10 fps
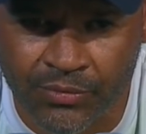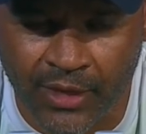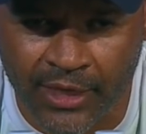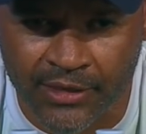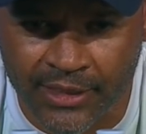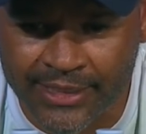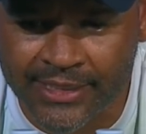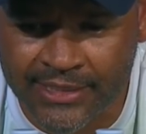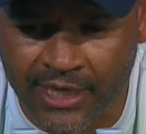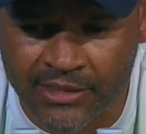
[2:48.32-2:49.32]
And really
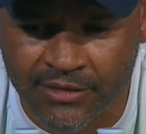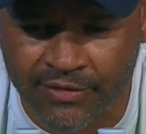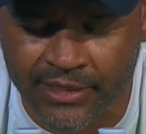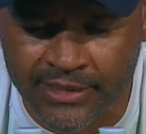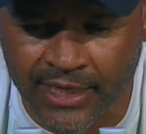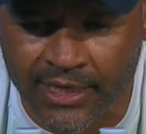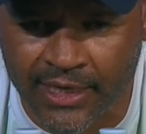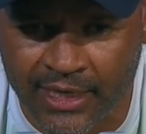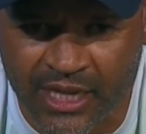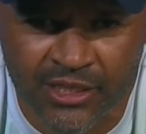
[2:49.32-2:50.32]
decisive in attack.
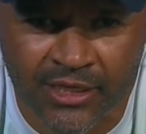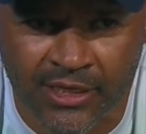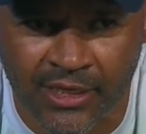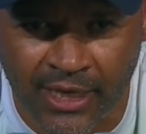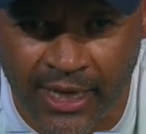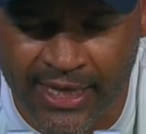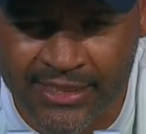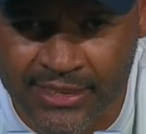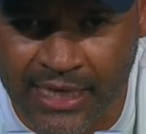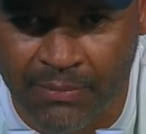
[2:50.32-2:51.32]
And I think
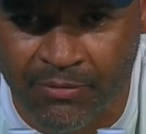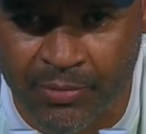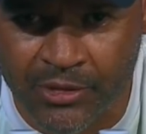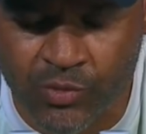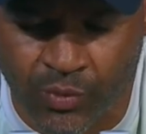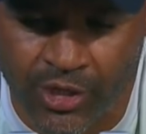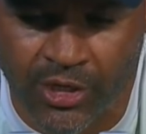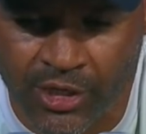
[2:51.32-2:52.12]
it's a type of pitch where